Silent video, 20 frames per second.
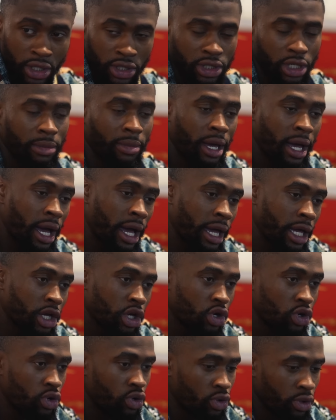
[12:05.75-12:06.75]
I'm like, all
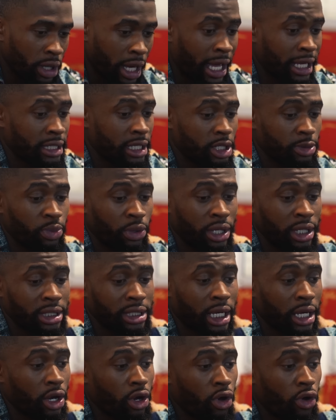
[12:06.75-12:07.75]
right, cool. At this
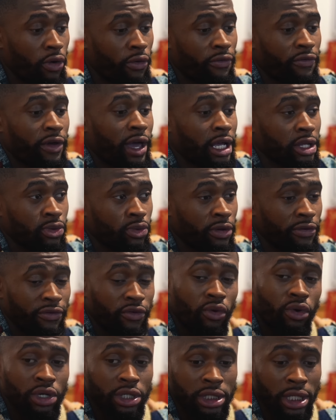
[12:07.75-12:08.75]
point, it's like a whole factory
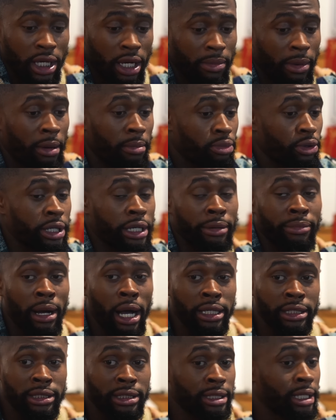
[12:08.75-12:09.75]
floor setup. I'm bringing
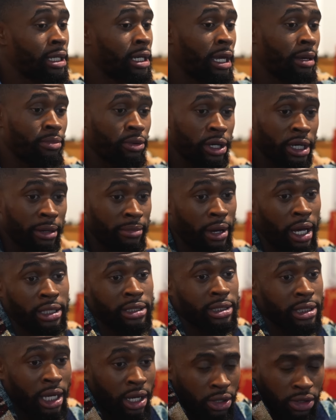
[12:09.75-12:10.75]
boxes in, they bringing
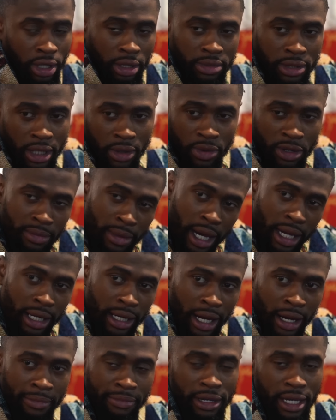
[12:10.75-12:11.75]
boxes out. You know what I'm saying? We
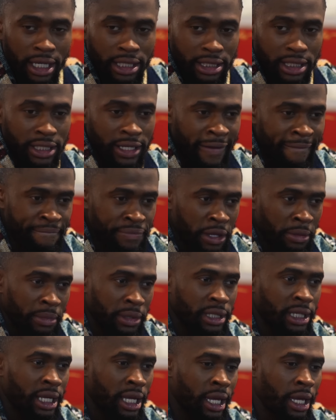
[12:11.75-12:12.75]
mind our business. But
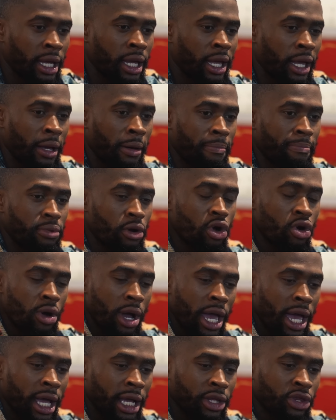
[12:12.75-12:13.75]
then bro
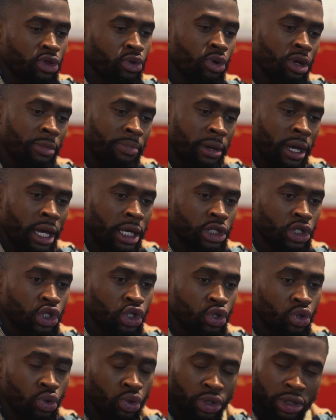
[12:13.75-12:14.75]
had 3 pairs of
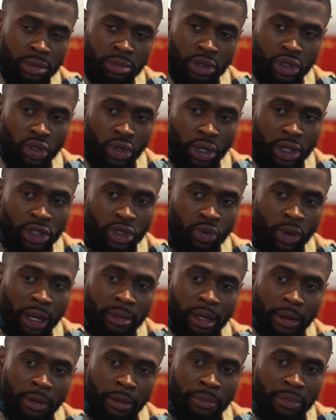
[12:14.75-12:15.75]
shoes, some Jordans
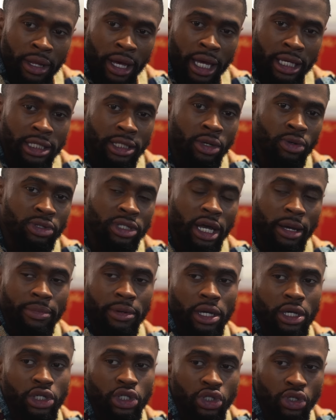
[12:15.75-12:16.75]
wrapped up in plastic on top
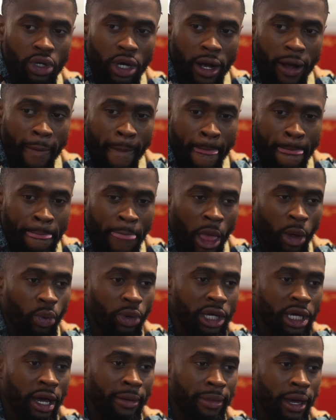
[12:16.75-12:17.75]
of his truck. We
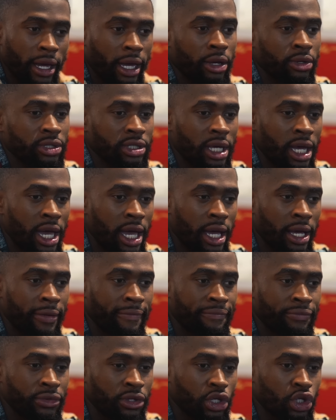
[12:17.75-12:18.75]
come back outside.
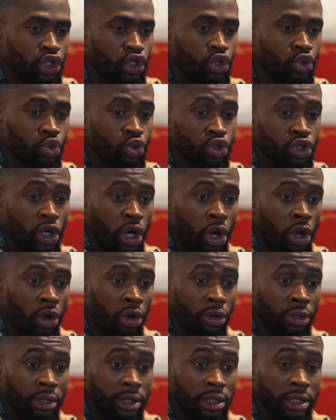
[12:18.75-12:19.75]
The shoes
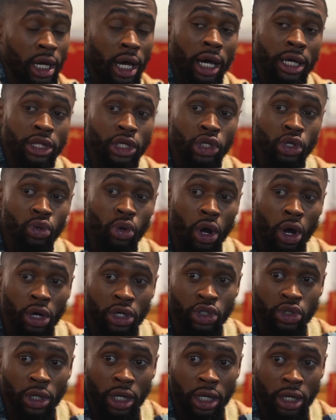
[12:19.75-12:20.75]
gone. The other
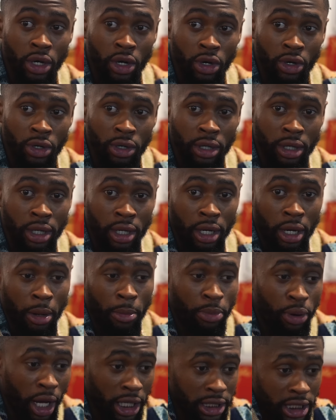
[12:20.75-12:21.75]
U-Haul truck gone.
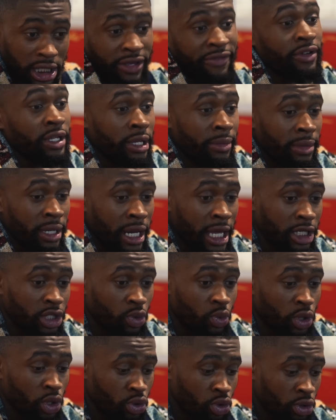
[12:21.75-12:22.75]
Process of
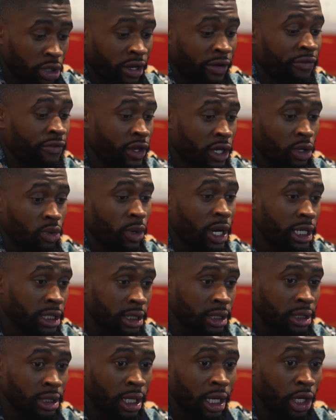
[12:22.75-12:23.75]
elimination, when you do the
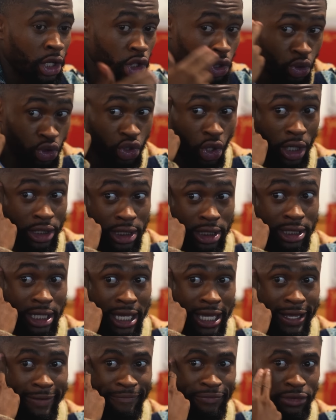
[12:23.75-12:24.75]
configurations, you start to
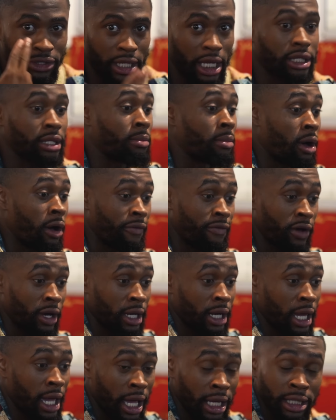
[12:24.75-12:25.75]
think that the mupp
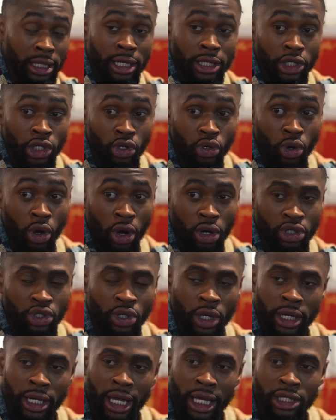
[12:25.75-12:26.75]
who had the other U-Haul
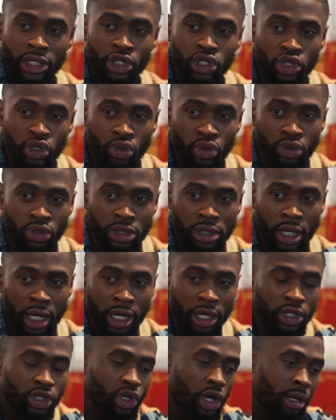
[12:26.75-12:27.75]
truck got the shoes.
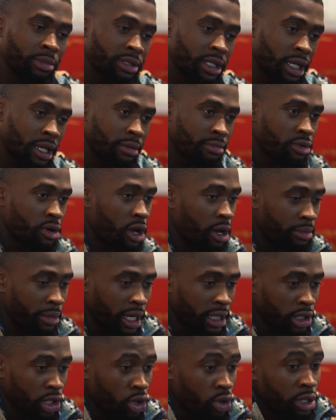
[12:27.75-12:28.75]
So I'm telling bro, I'm
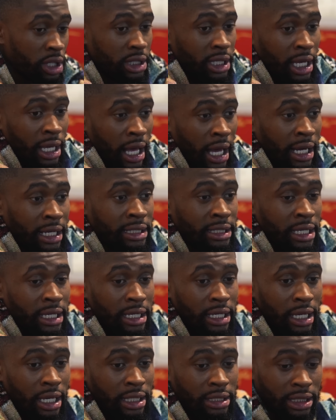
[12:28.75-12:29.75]
like, the only thing that I can
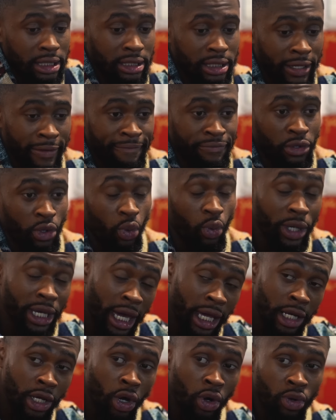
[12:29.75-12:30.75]
think is we
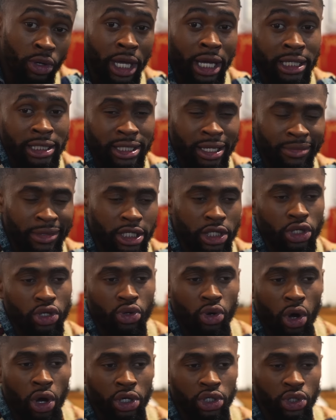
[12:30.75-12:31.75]
got to go catch them. It's a
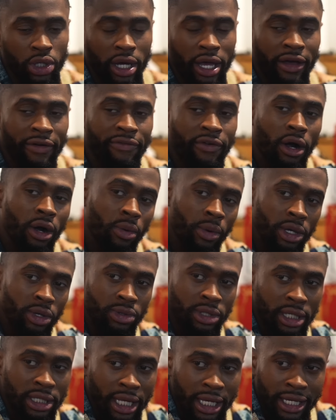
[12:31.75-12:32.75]
U-Haul truck. How far away
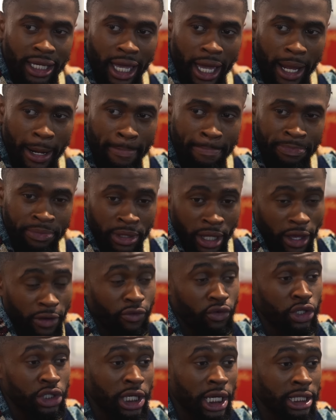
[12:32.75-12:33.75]
you think they got?
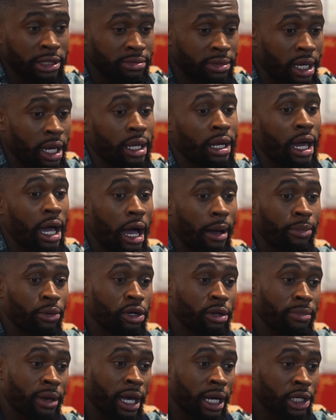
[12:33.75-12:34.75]
If we chase them down, I'll hop
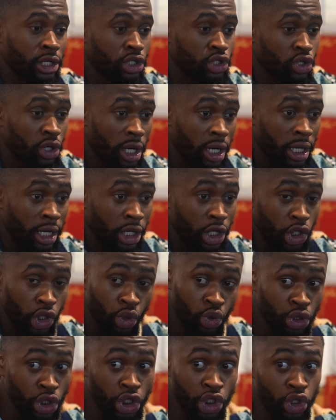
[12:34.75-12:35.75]
on the back of the truck.
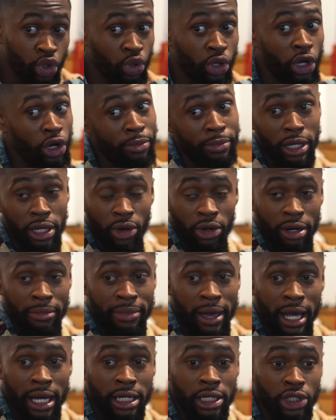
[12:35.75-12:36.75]
You just trail me on the
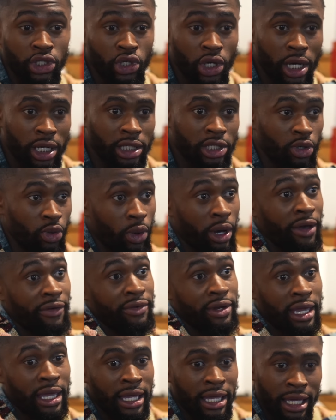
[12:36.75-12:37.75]
back of the truck to
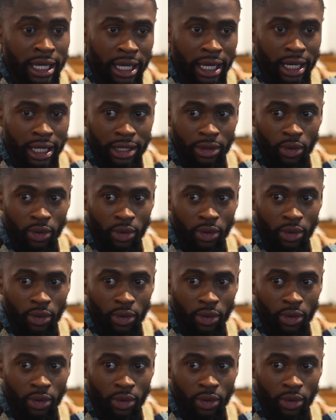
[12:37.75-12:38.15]
wherever they in.